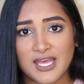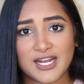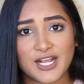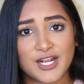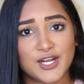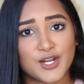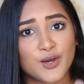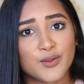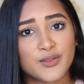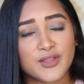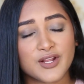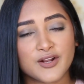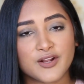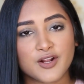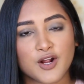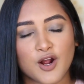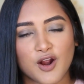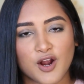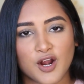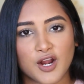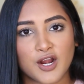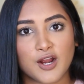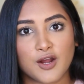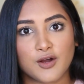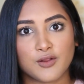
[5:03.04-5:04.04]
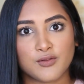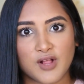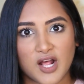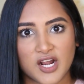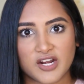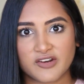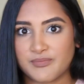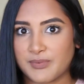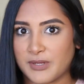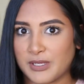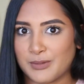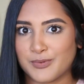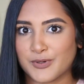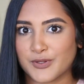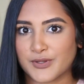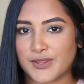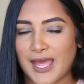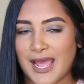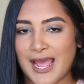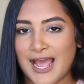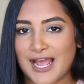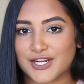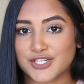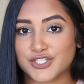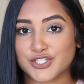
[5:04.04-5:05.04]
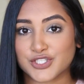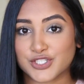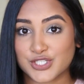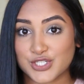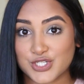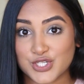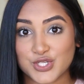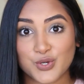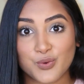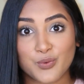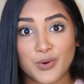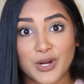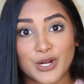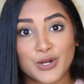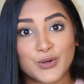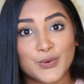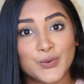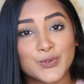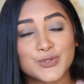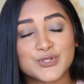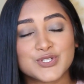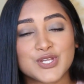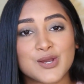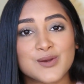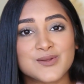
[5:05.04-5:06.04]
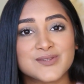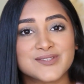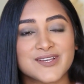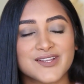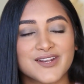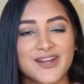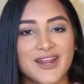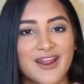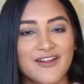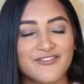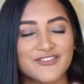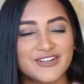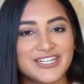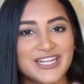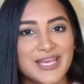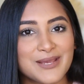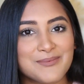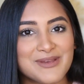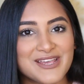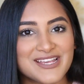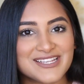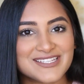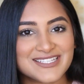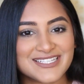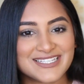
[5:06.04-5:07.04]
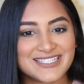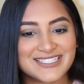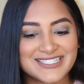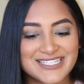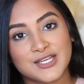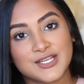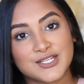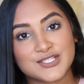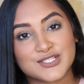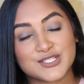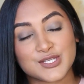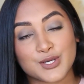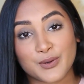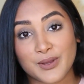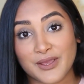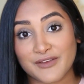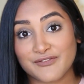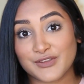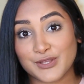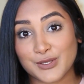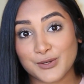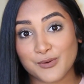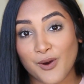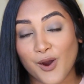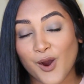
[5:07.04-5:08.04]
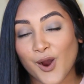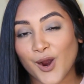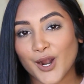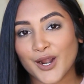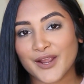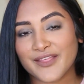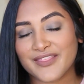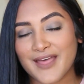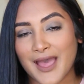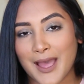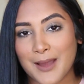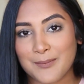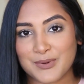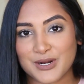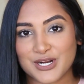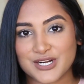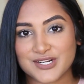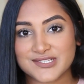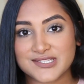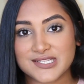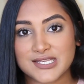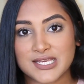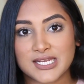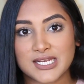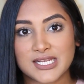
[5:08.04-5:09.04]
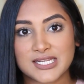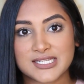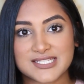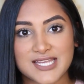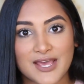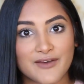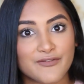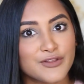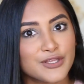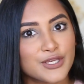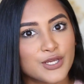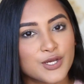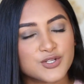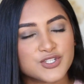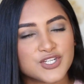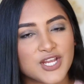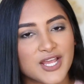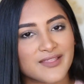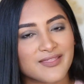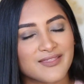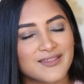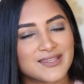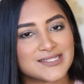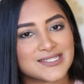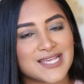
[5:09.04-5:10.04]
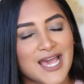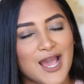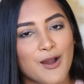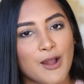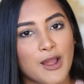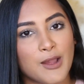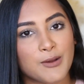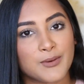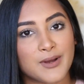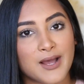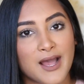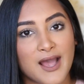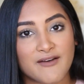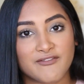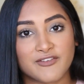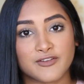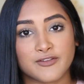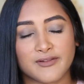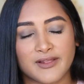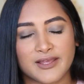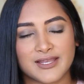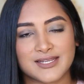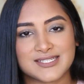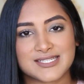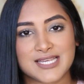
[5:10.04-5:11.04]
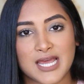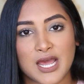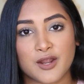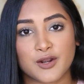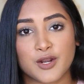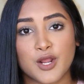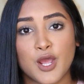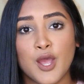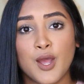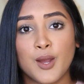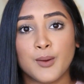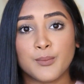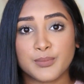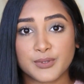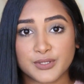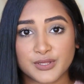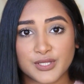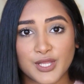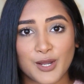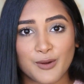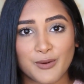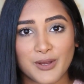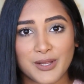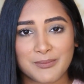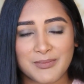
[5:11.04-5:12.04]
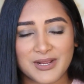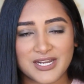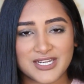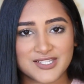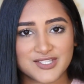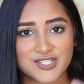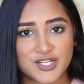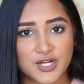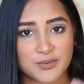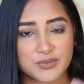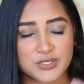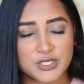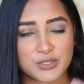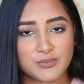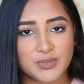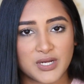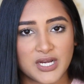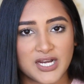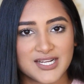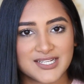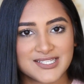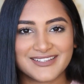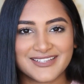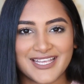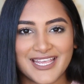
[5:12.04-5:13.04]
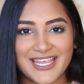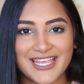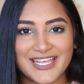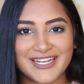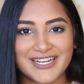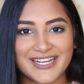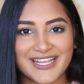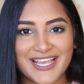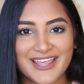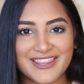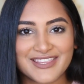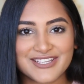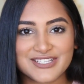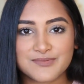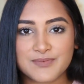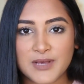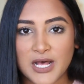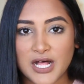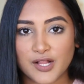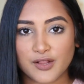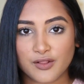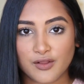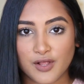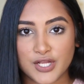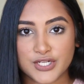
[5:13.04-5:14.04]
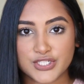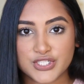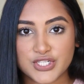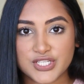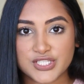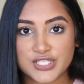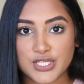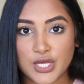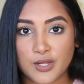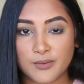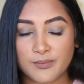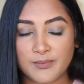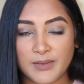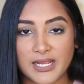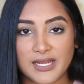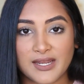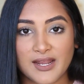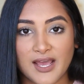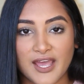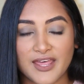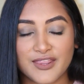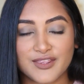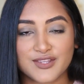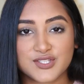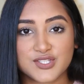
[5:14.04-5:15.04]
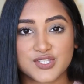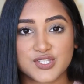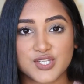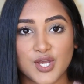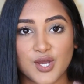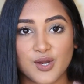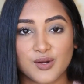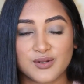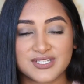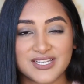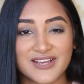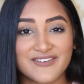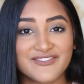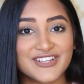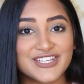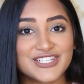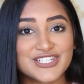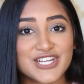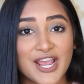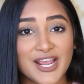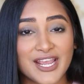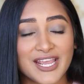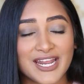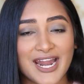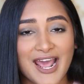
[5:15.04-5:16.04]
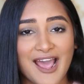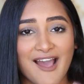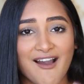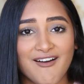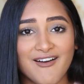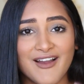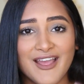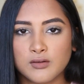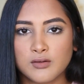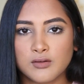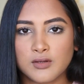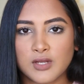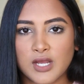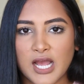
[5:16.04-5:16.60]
And I know there are a lot of people that actually do wear cool tones on an everyday basis. So if you are that person, definitely go check this out. I will have a link down below in my description box. And again, this palette launches on May 9th, so definitely check it out.